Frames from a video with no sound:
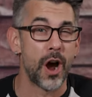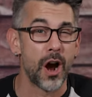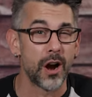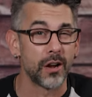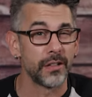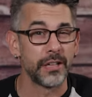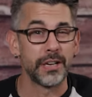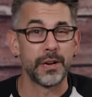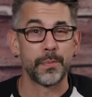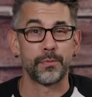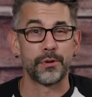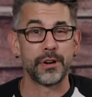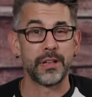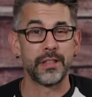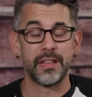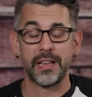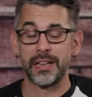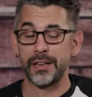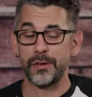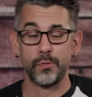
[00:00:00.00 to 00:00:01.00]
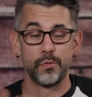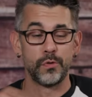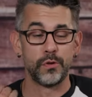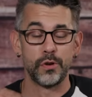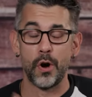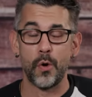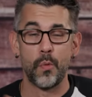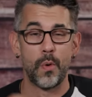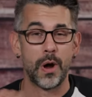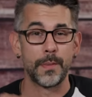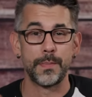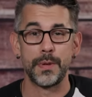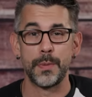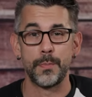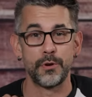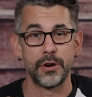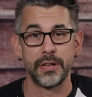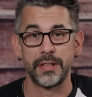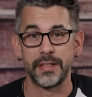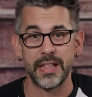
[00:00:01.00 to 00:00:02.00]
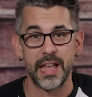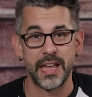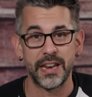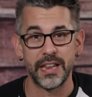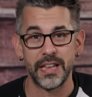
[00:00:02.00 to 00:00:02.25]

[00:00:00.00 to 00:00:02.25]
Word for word: gnarly to breathe in. You don't want to be breathing that